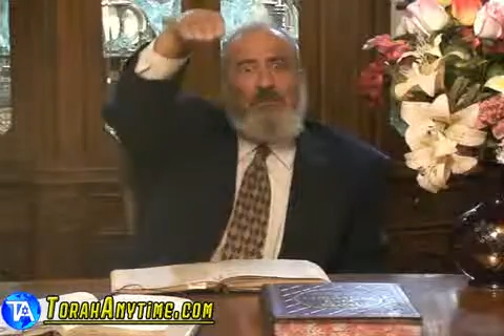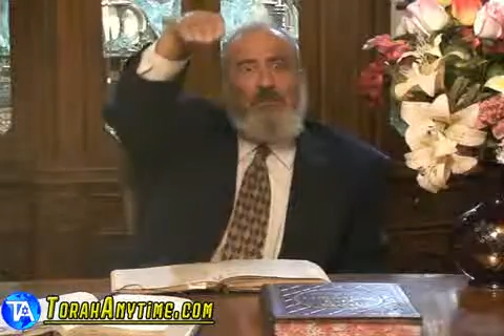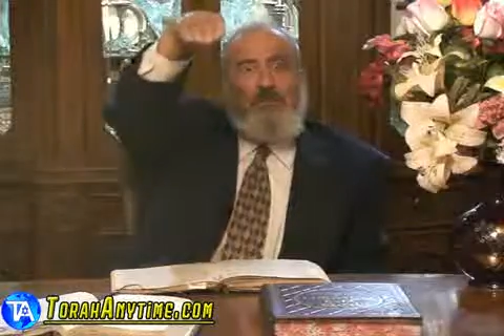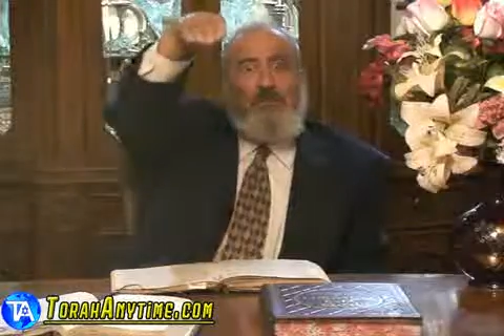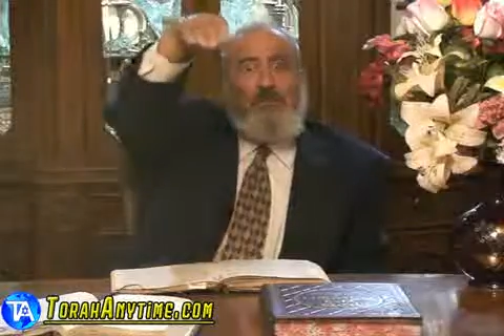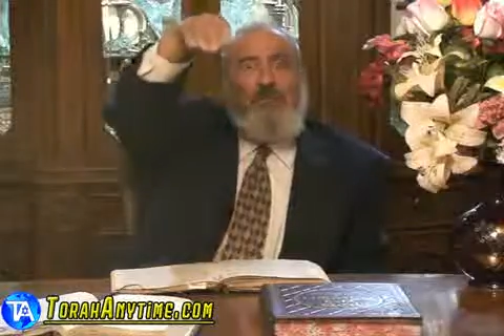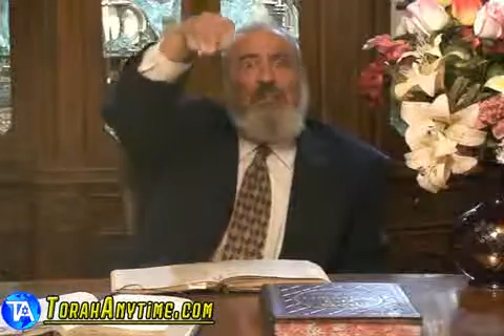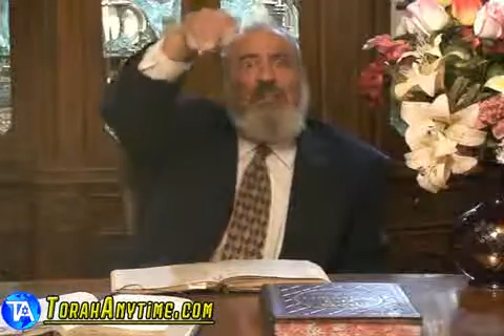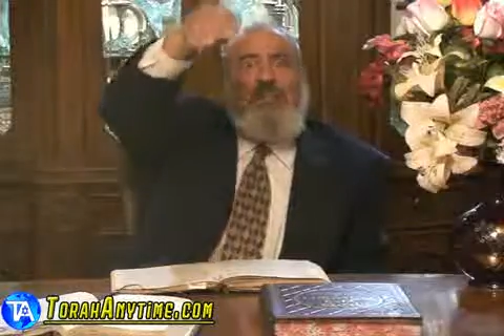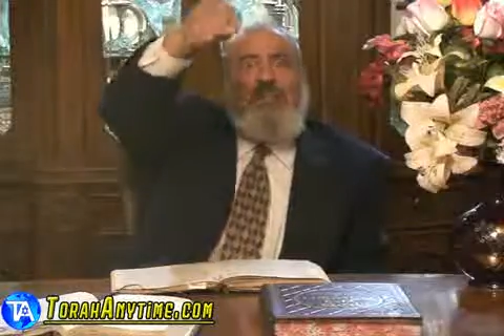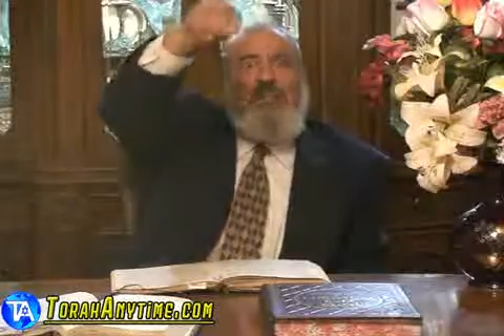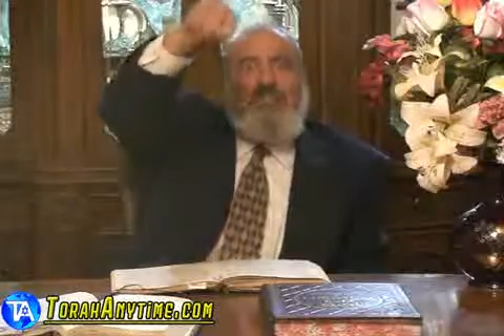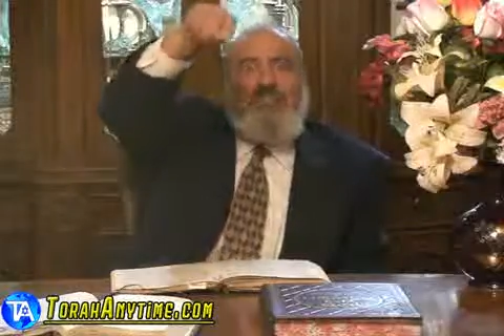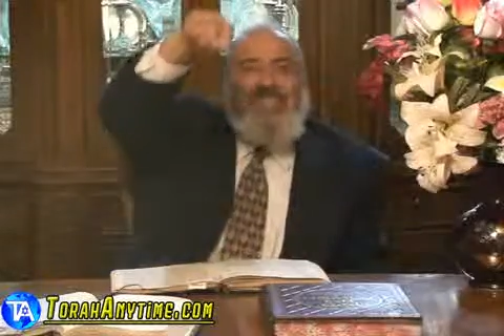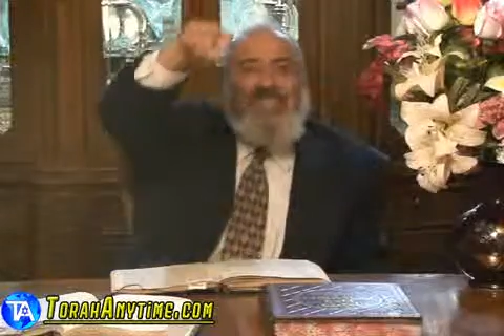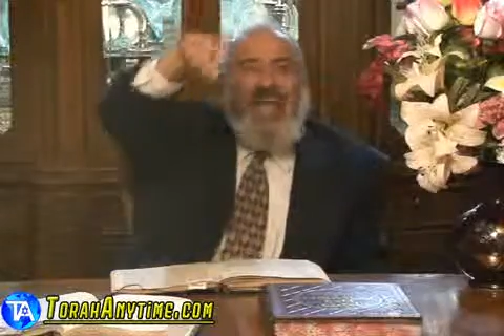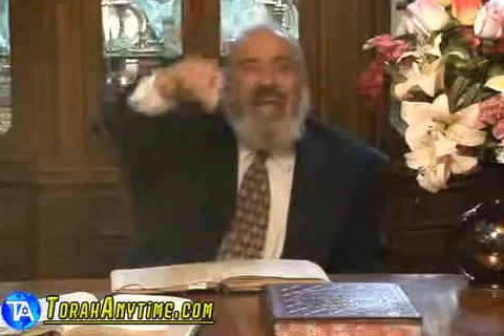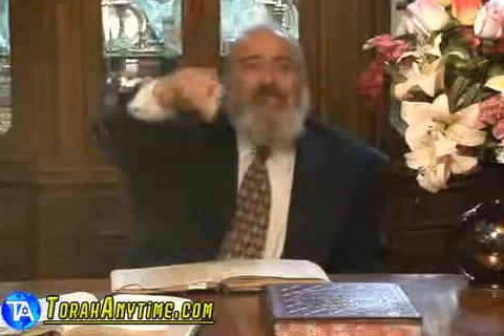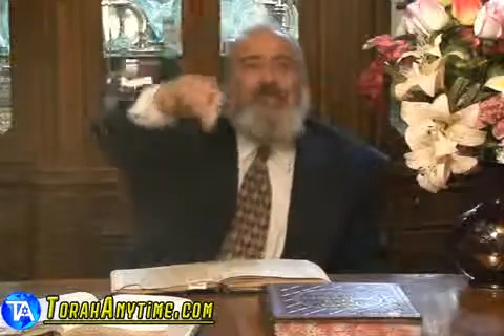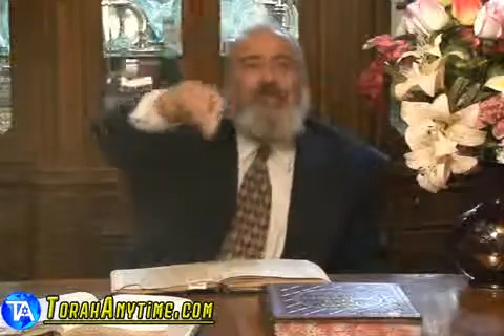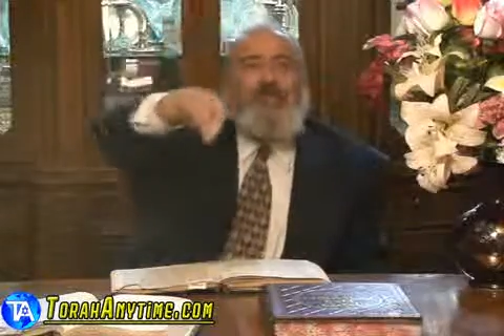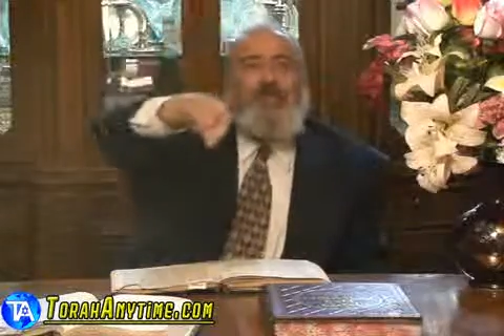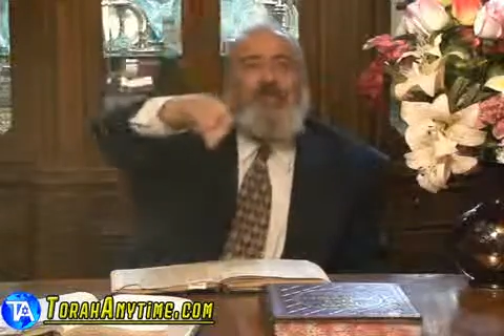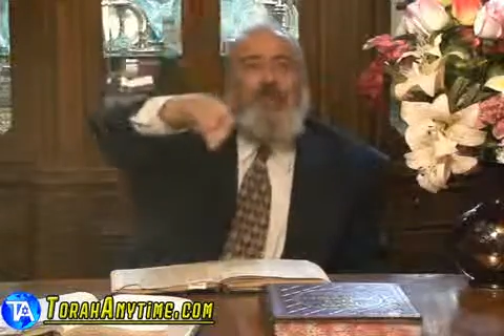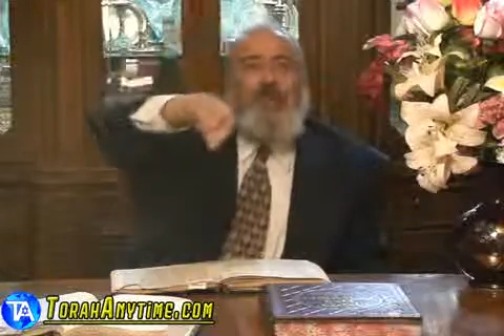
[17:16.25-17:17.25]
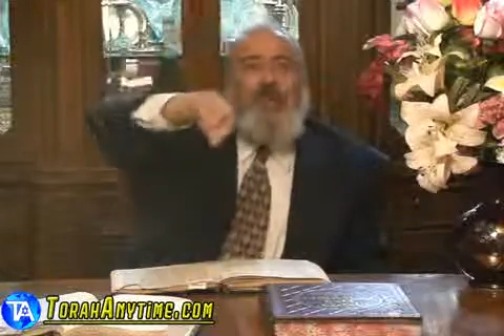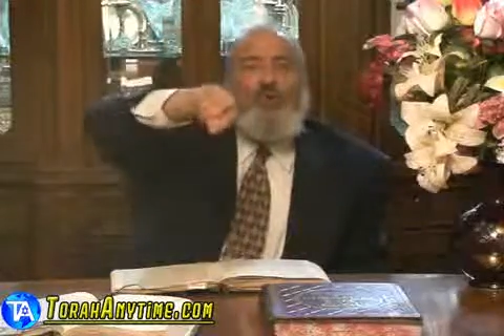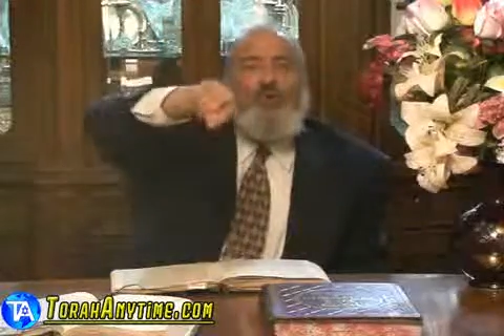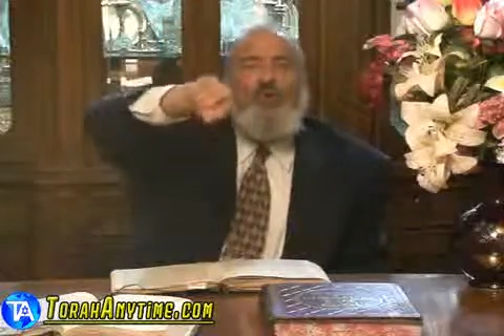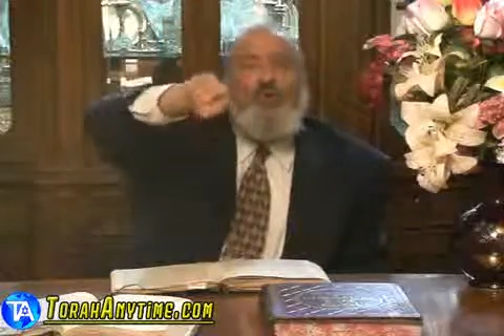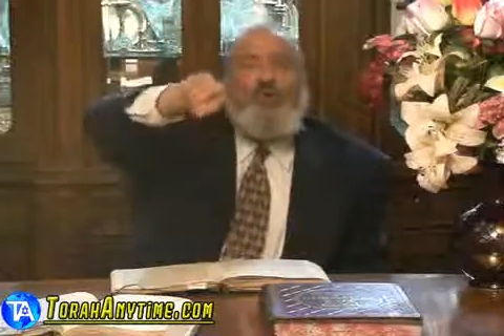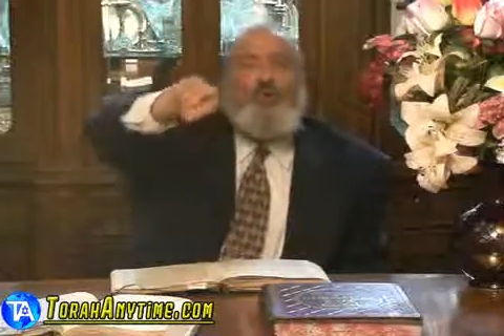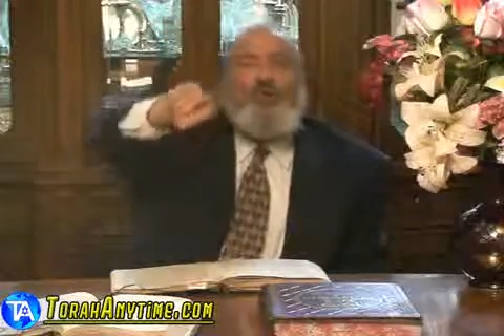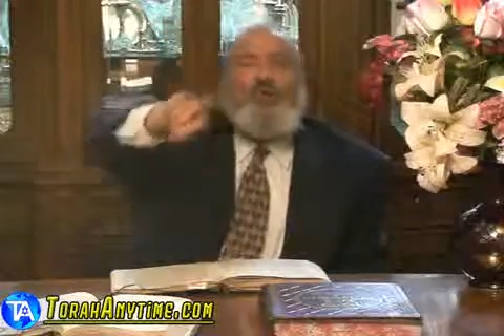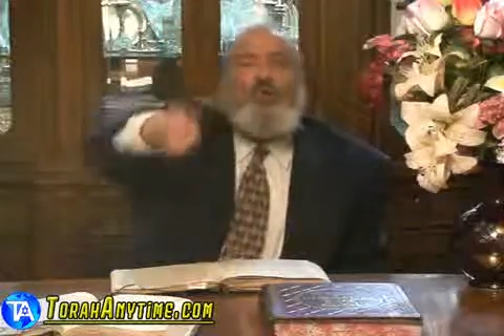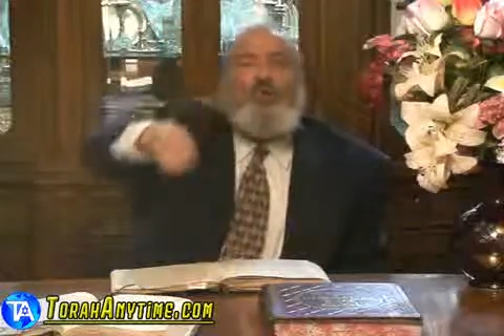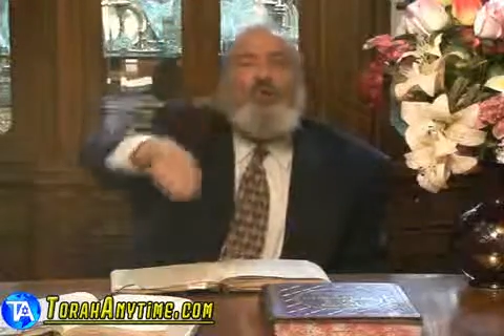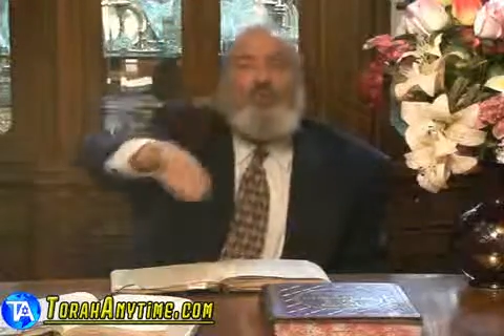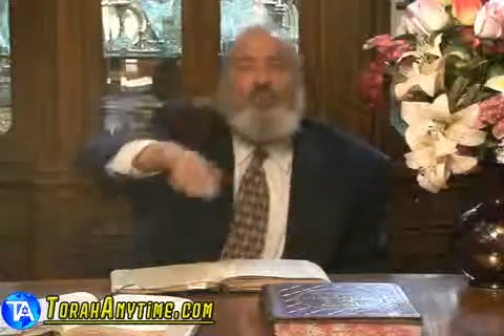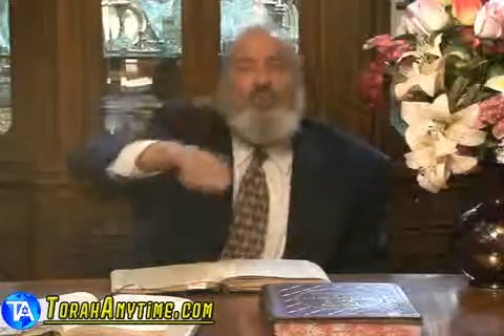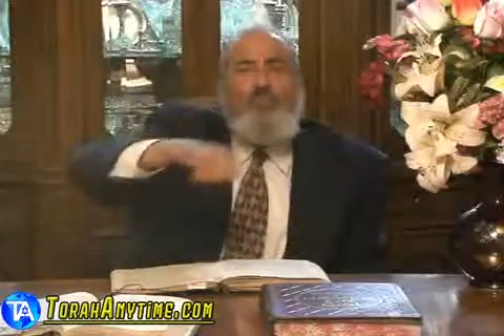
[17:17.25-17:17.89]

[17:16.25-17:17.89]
Melechem. Now you know to